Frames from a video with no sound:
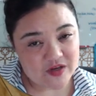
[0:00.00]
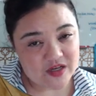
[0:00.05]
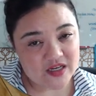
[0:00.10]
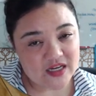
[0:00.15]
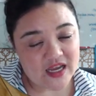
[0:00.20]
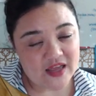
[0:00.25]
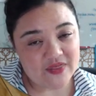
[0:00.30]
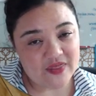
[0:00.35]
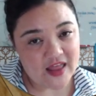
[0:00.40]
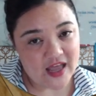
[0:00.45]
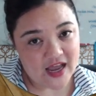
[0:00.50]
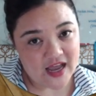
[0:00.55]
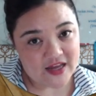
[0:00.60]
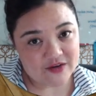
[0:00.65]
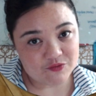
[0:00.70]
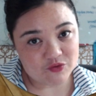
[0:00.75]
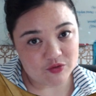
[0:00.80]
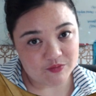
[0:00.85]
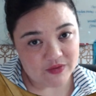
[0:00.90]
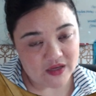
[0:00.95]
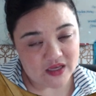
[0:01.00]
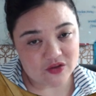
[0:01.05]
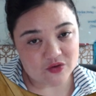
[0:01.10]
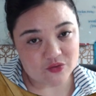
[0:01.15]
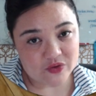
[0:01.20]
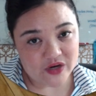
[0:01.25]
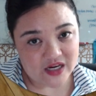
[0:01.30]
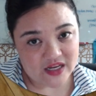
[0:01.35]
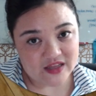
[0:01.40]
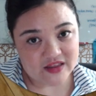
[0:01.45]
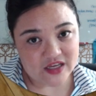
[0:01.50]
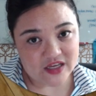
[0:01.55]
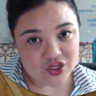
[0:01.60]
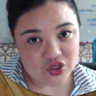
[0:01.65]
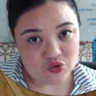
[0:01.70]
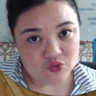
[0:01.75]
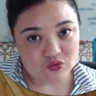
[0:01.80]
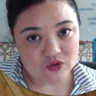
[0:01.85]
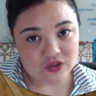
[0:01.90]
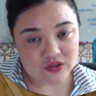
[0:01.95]
and that will be the reading that you
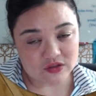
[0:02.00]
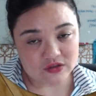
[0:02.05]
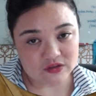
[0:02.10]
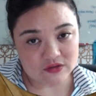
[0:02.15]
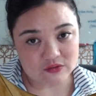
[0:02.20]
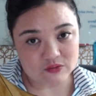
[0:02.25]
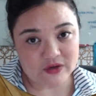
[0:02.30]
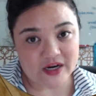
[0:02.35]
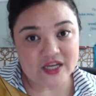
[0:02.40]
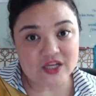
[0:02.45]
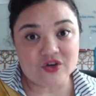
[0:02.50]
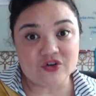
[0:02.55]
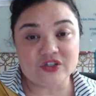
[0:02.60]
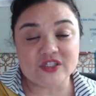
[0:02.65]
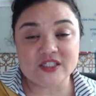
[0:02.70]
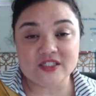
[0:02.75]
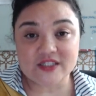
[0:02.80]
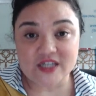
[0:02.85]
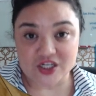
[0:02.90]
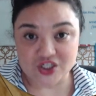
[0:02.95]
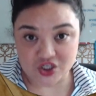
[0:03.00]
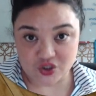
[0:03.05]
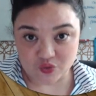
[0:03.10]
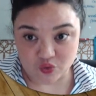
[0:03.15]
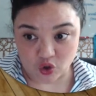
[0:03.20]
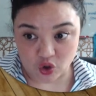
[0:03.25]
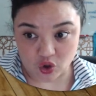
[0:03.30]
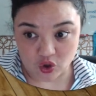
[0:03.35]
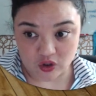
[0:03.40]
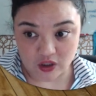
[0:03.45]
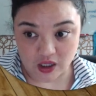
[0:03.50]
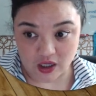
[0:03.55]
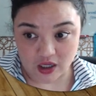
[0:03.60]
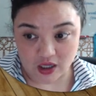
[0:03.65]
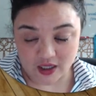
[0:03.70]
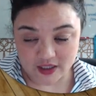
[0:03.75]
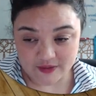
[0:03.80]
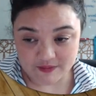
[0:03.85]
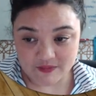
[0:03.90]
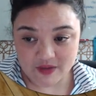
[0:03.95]
will write your discussion role on.